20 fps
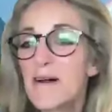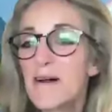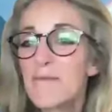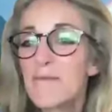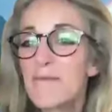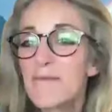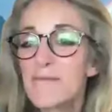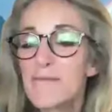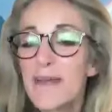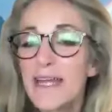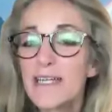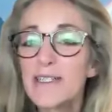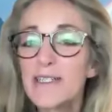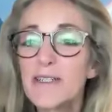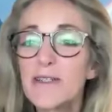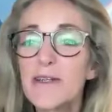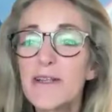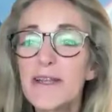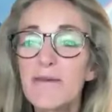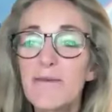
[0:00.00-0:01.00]
um make
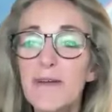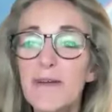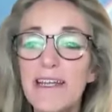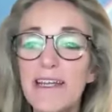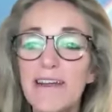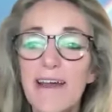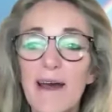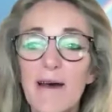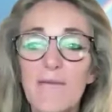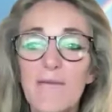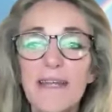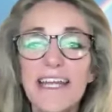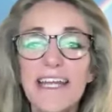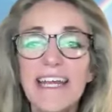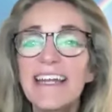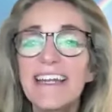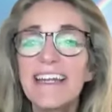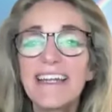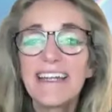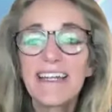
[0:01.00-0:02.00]
sure that when you come
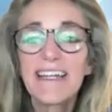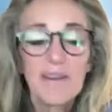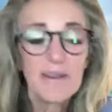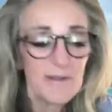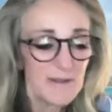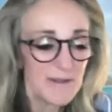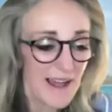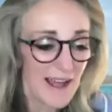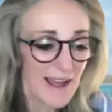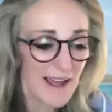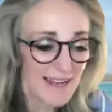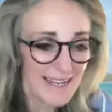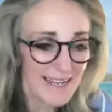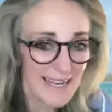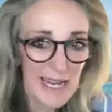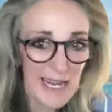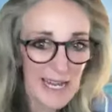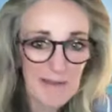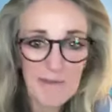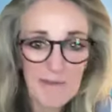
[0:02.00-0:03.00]
in, you
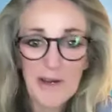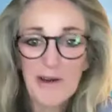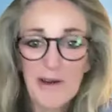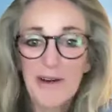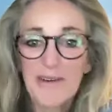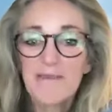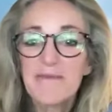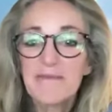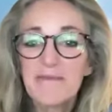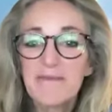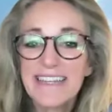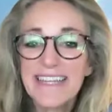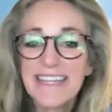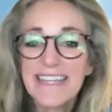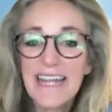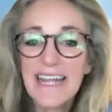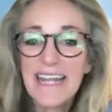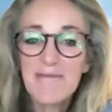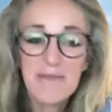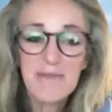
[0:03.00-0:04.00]
name your
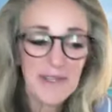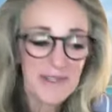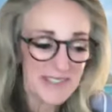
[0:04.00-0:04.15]
name